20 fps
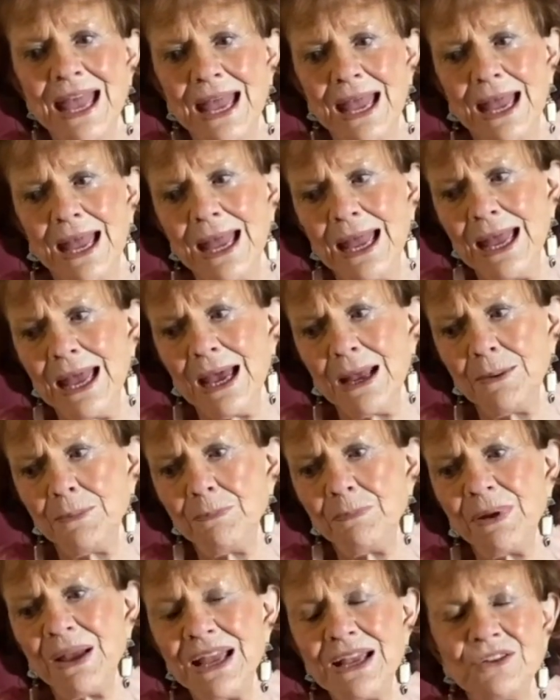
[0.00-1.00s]

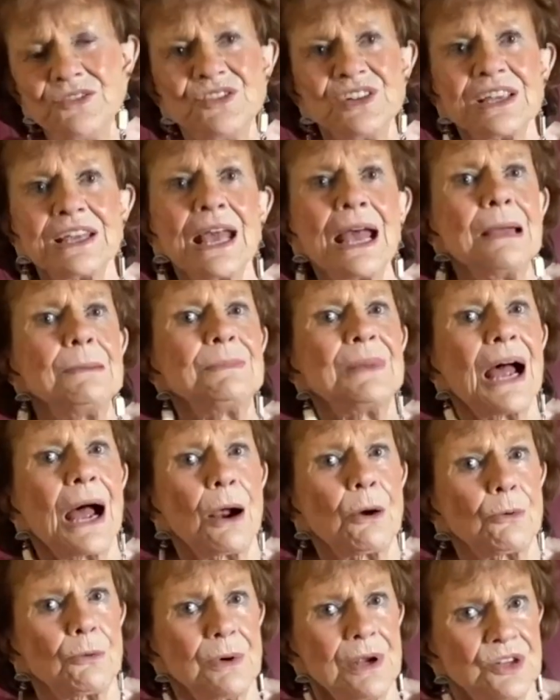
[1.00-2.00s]
and Pansy came to
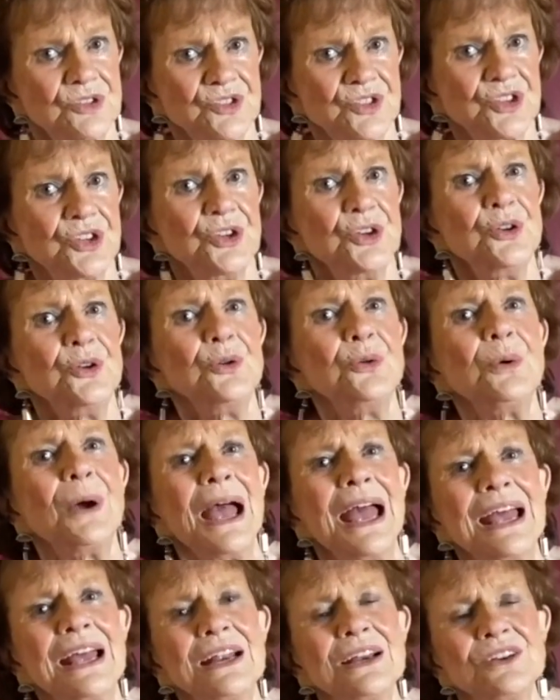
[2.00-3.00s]
our rescue
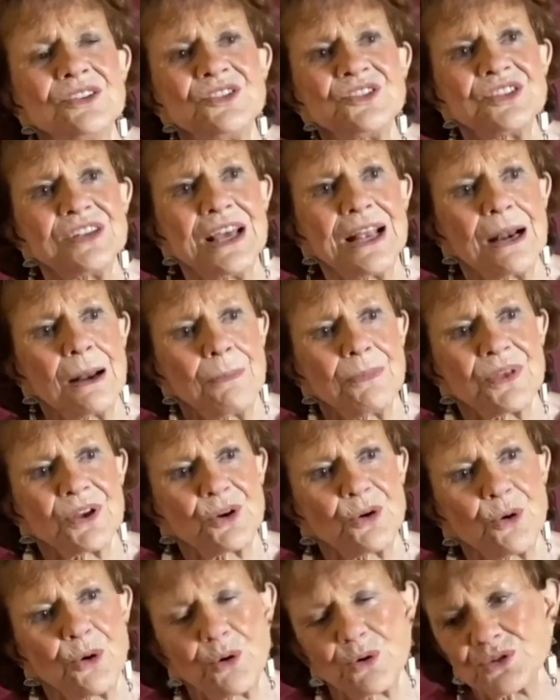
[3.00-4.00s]
and set up the
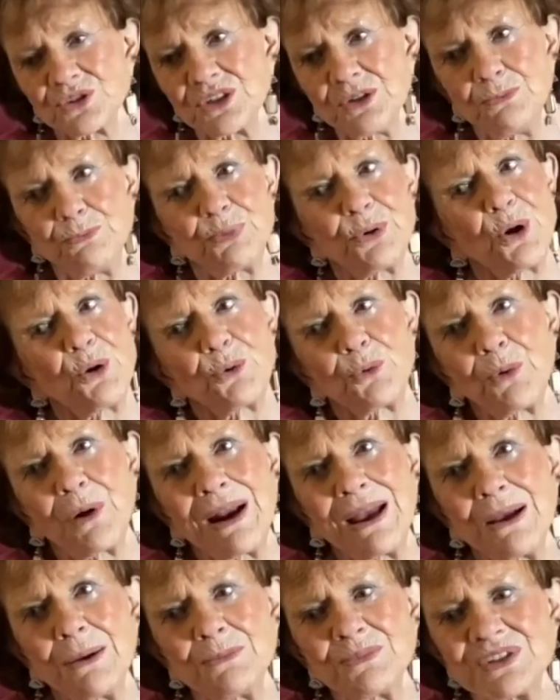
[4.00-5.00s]
girls in
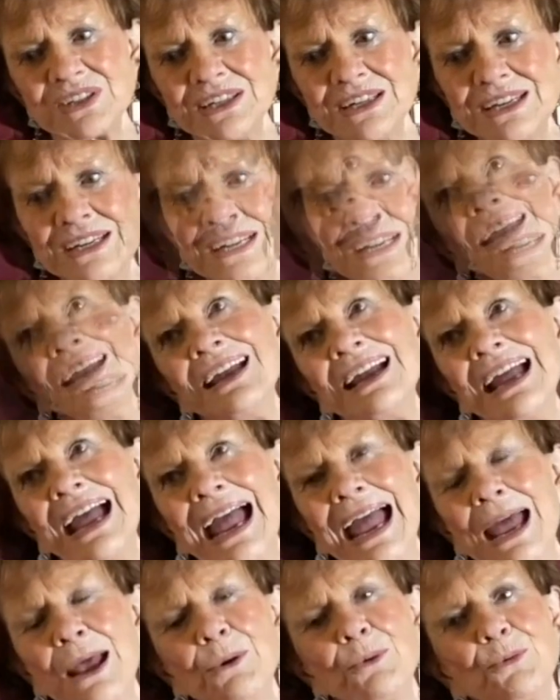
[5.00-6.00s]
programs,
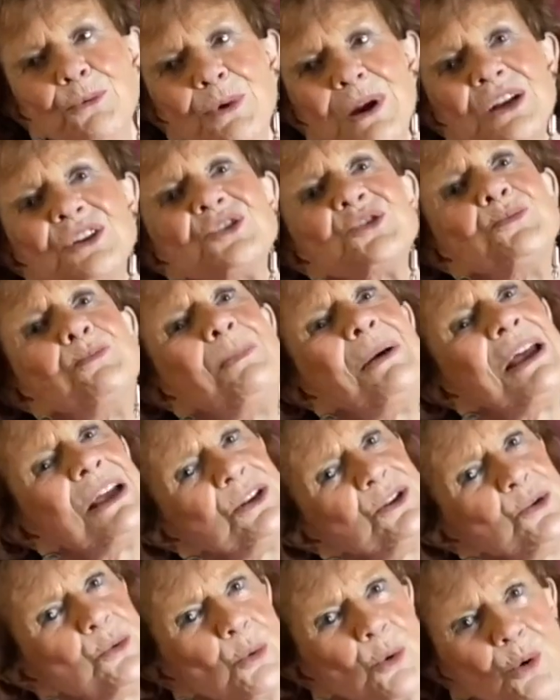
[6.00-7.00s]
and Rich
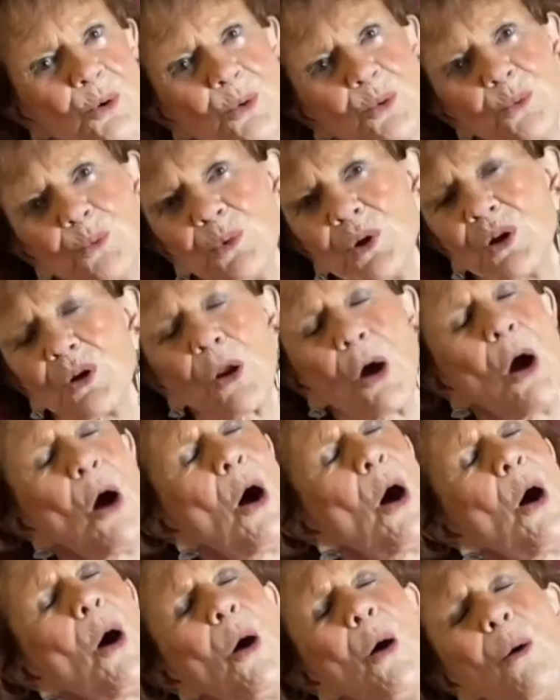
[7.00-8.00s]
Pinuel will
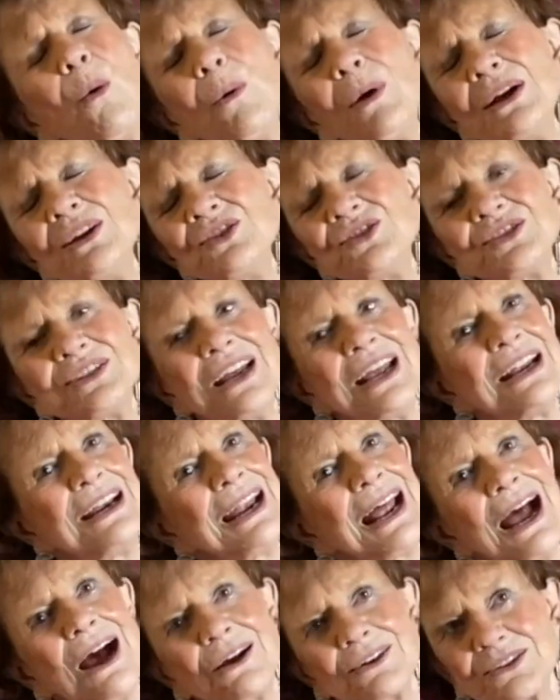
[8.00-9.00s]
always stand
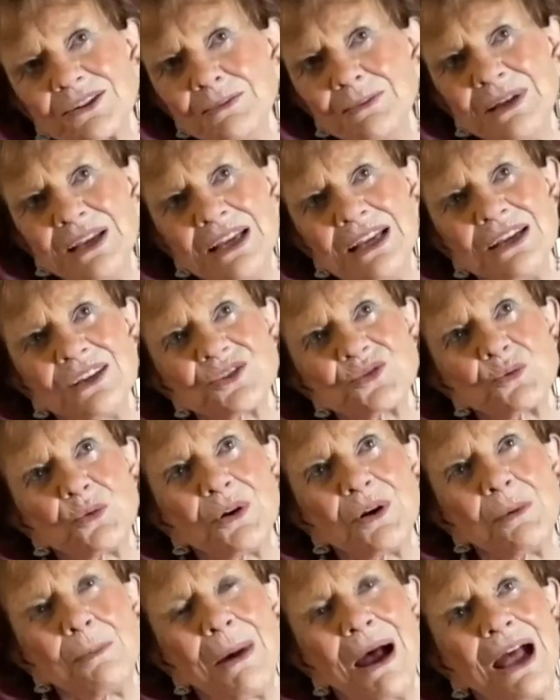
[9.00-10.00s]
out to me as
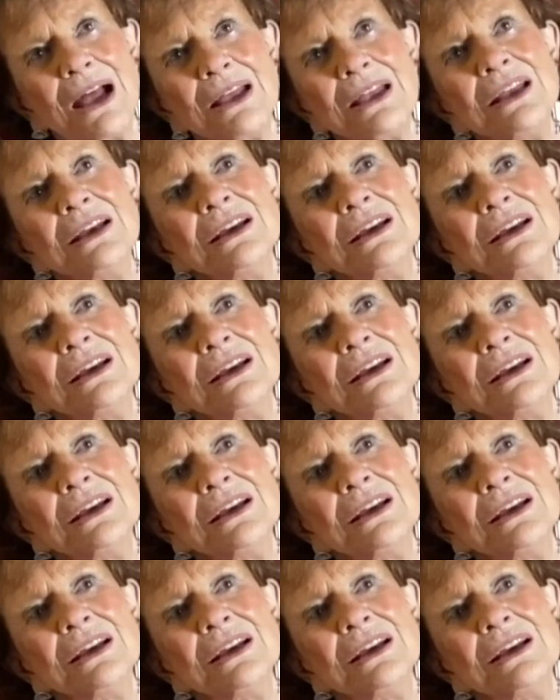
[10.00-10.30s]
one of my